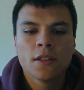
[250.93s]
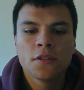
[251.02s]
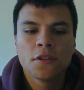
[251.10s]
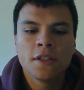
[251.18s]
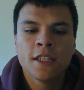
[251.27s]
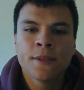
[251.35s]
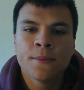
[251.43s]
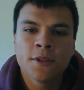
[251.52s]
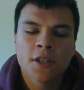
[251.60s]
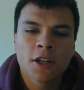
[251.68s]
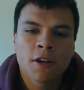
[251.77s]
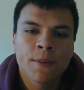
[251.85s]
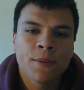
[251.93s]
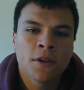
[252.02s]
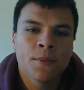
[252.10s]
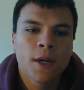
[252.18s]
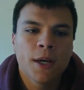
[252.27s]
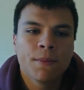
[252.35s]
to Dinamo Zagreb
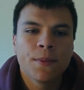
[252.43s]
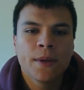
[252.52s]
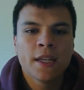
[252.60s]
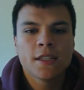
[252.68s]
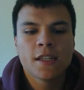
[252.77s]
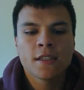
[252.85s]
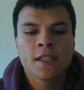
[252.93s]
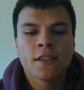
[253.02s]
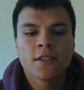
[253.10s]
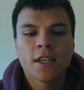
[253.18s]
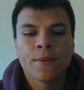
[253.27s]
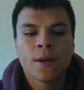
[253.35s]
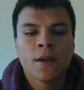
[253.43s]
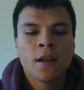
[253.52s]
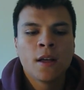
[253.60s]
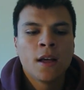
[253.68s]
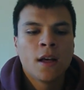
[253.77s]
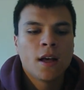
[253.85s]
on a permanent basis in the summer.
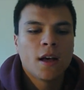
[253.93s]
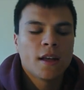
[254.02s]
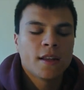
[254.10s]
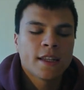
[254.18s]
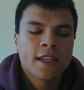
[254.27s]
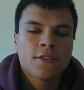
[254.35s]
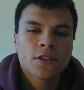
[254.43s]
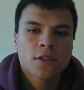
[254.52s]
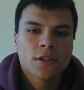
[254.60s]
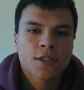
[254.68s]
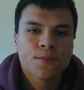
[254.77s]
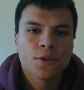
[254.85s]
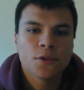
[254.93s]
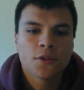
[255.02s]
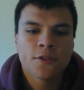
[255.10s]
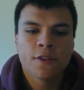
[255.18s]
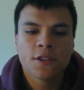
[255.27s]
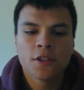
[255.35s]
I think they just got a small
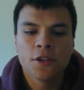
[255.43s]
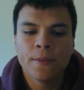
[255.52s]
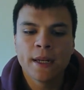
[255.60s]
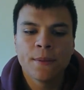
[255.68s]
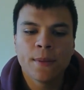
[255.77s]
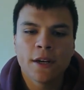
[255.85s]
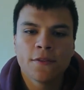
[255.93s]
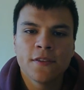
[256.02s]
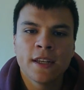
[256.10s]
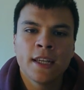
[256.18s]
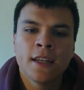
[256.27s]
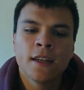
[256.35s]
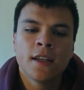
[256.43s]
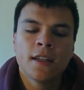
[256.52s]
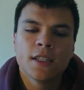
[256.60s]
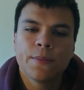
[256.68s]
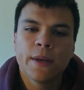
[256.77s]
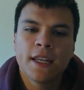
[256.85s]
sort of a £2 million fee
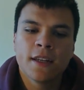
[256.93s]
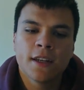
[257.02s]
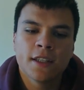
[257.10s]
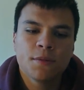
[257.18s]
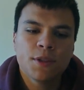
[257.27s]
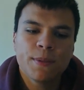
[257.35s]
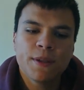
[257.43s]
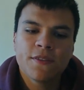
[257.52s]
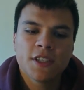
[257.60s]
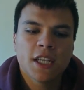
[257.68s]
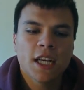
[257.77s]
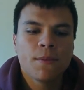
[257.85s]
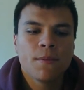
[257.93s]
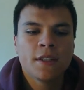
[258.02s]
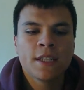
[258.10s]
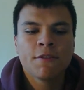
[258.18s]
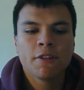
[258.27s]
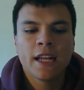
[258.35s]
to pay United, which is a bit of a shame. He
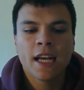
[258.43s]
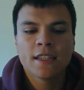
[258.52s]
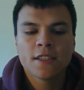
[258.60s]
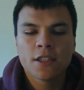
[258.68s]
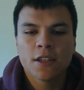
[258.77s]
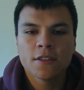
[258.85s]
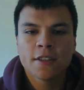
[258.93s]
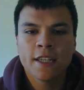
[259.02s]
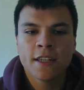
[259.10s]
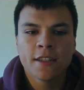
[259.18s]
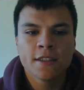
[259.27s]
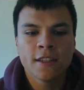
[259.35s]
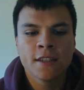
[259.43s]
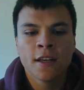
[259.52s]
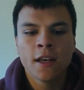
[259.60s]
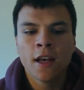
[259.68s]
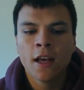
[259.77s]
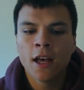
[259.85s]
never really had his chance at United.
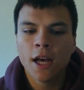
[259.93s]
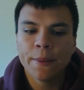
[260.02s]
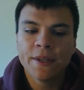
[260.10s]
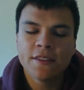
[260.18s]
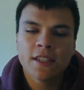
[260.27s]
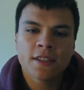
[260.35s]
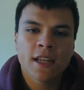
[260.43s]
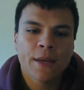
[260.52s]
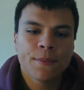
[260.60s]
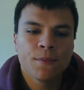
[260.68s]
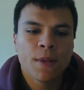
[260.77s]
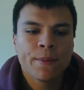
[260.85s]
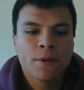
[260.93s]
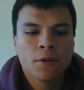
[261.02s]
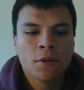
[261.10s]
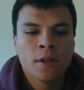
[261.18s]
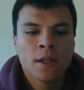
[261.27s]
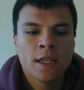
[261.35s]
But if it doesn't happen, maybe
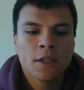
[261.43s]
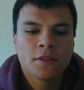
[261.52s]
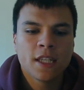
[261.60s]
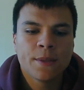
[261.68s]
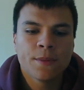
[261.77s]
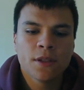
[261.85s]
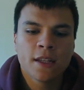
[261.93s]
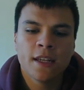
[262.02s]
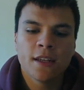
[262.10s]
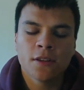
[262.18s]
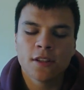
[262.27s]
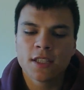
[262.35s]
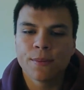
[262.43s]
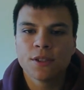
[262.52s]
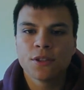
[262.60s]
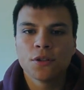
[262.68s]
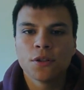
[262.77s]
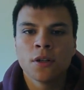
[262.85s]
we'll see him on the summer
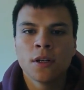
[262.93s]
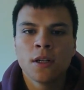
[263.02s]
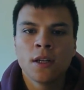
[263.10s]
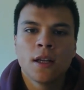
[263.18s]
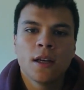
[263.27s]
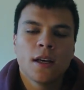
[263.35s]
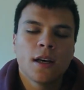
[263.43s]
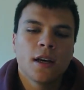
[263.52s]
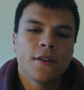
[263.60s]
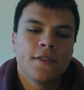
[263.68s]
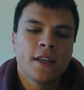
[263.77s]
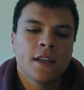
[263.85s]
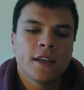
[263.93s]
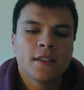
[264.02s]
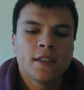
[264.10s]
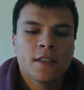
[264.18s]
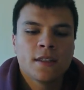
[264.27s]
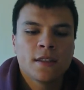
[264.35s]
tour for
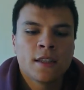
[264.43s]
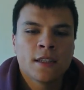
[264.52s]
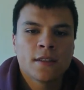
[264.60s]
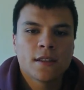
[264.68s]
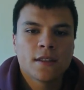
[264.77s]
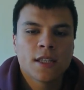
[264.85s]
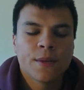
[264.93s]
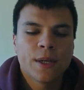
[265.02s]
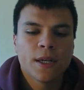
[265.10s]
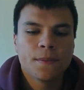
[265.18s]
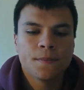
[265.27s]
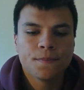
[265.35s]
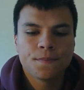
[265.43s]
United this summer.